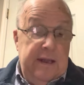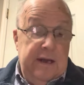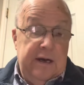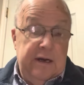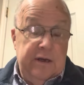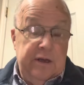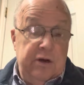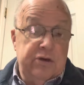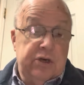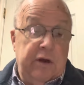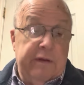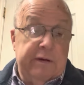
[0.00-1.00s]
Uh, years
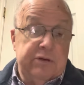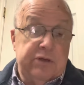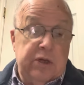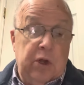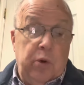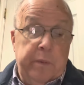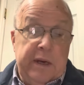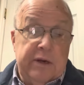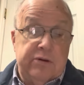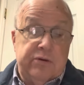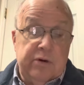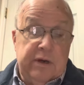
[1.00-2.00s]
ago, there was an old
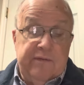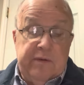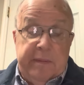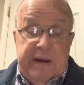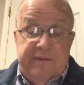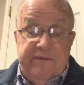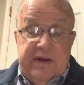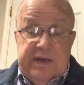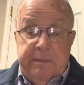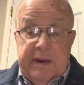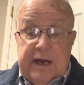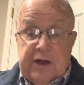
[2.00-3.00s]
minister that lived about 50
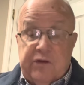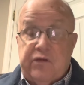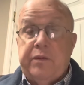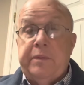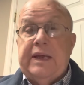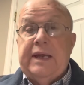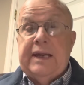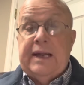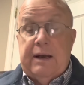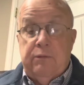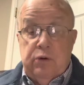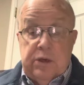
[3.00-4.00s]
miles from me, and
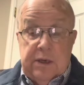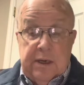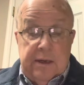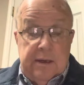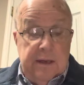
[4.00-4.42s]
I would uh,